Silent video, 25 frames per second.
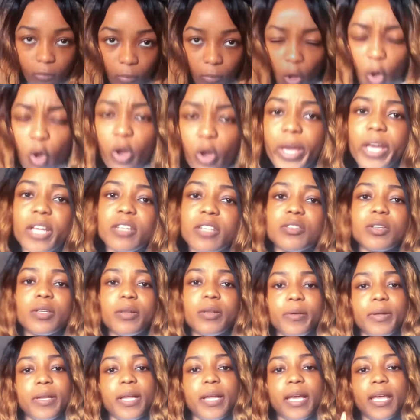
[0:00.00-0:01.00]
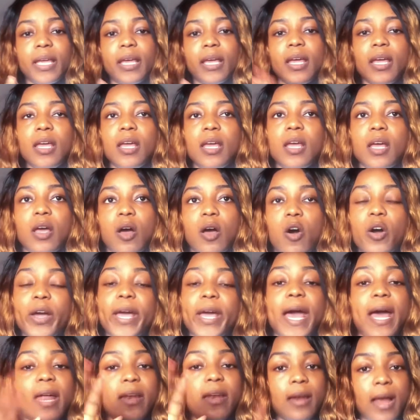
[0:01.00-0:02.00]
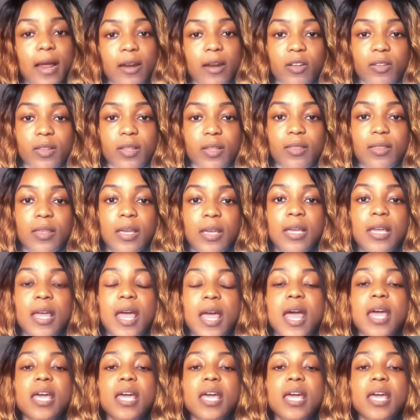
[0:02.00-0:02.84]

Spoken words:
Okay, so they were like, okay, and another thing,